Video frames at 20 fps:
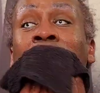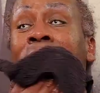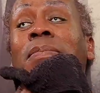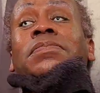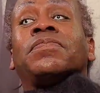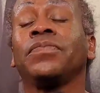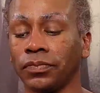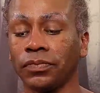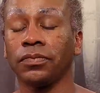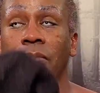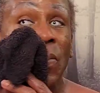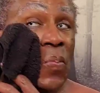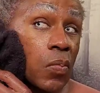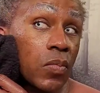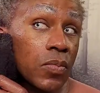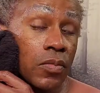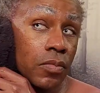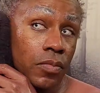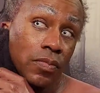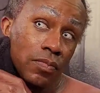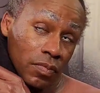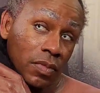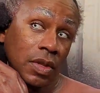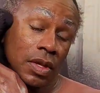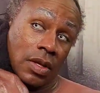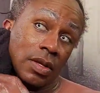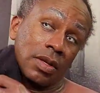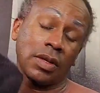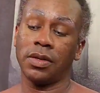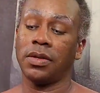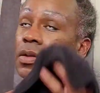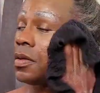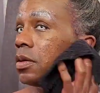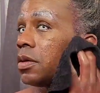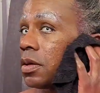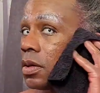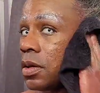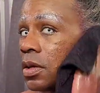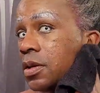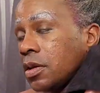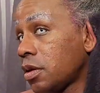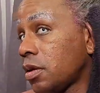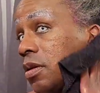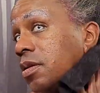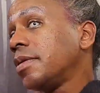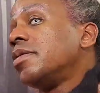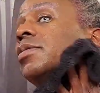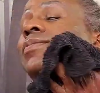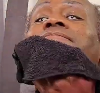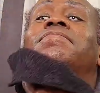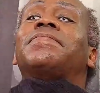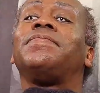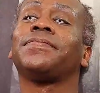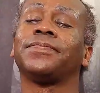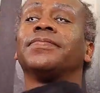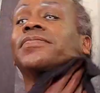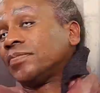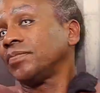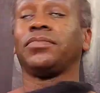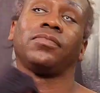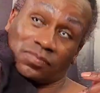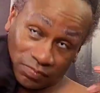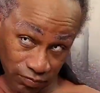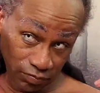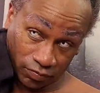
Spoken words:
warm moist towel, and I was able to get